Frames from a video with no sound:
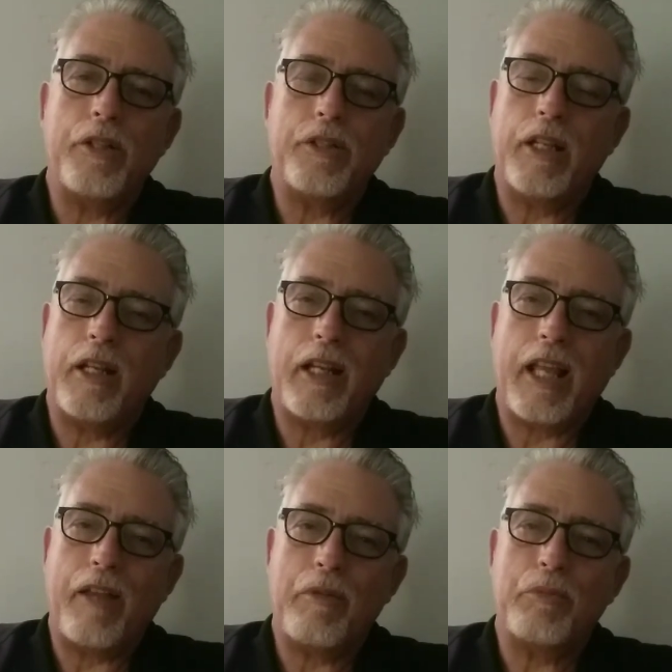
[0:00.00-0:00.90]
And I gave
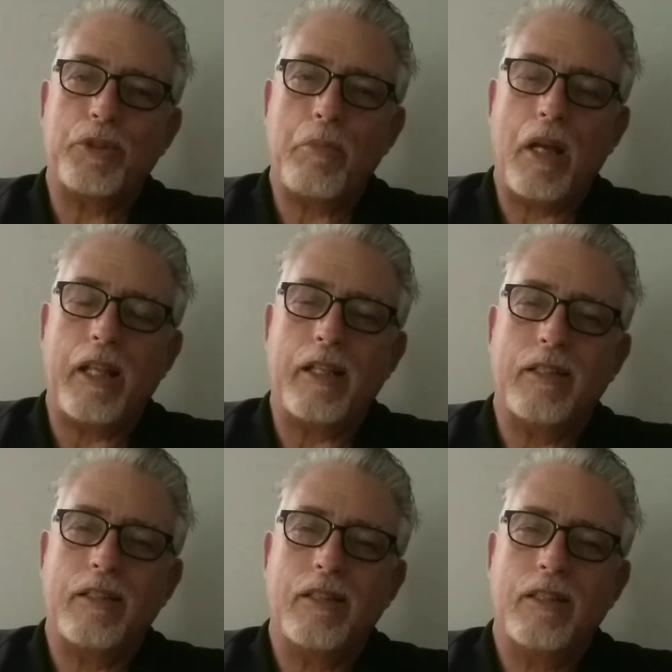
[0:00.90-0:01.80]
him some money.
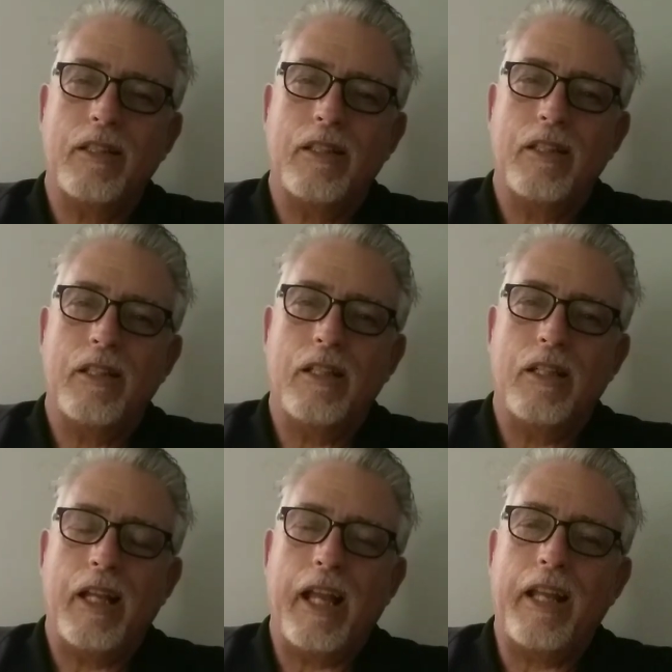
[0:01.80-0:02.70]

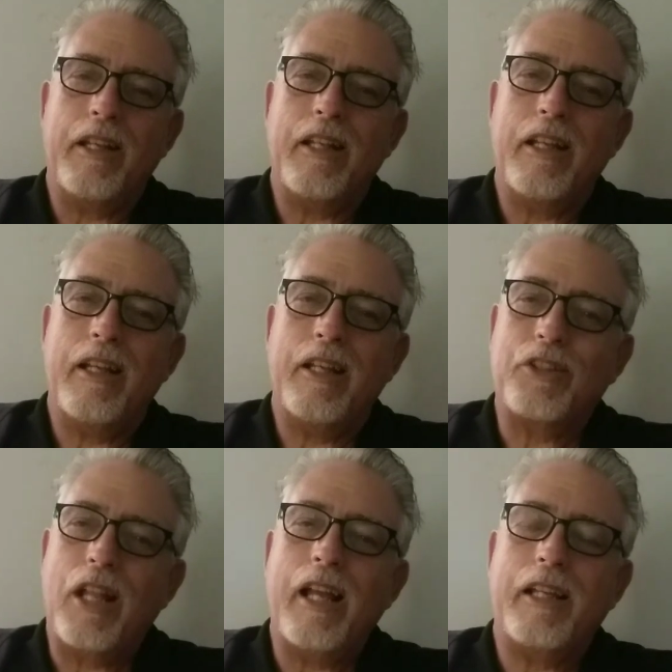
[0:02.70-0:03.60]
And it's
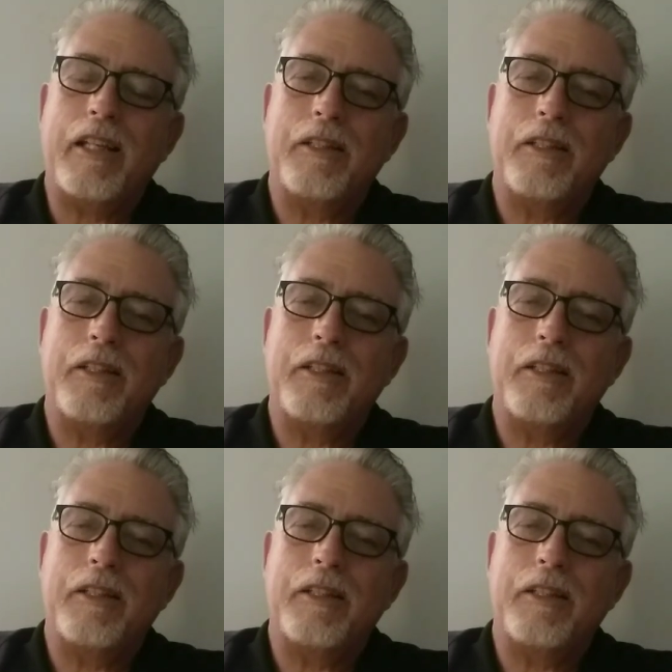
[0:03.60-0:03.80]
like